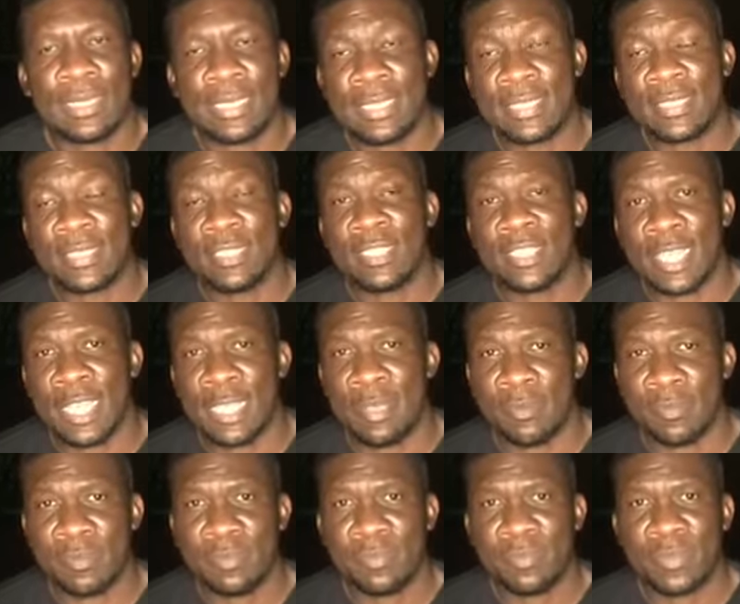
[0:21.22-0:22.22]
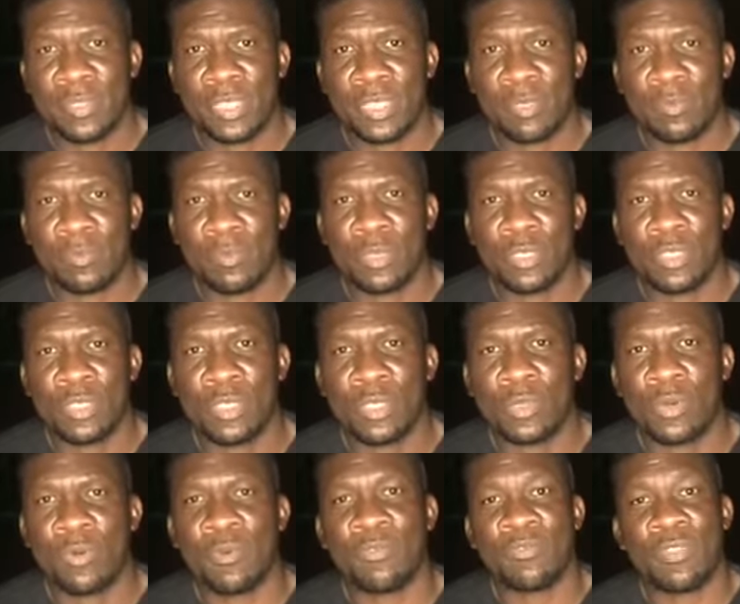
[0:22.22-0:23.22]
It's a shame that most
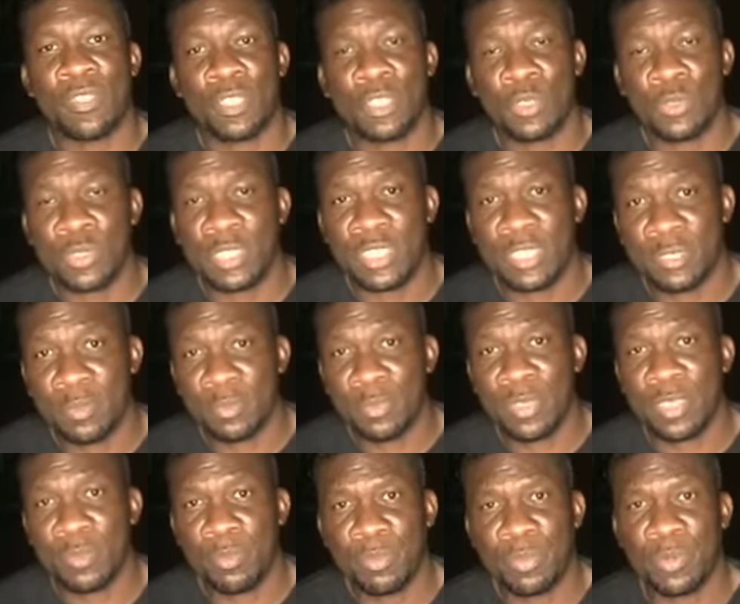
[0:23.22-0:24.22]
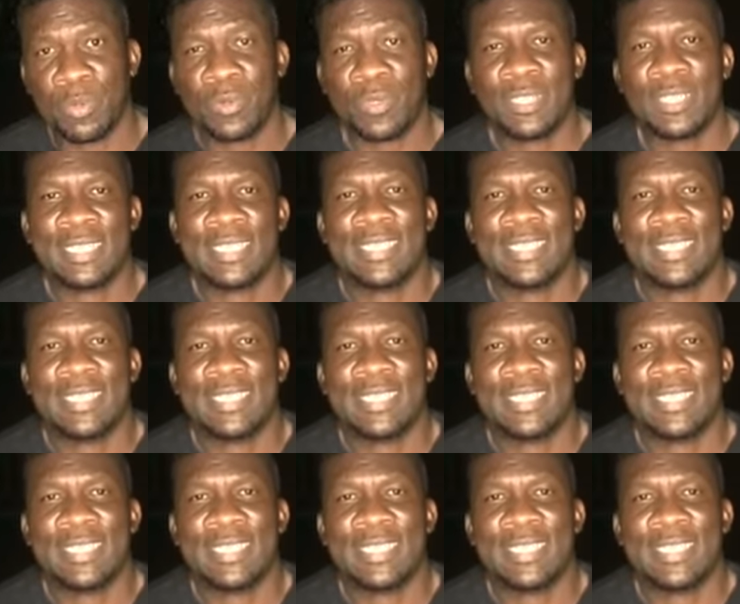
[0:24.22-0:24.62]
of the youths and people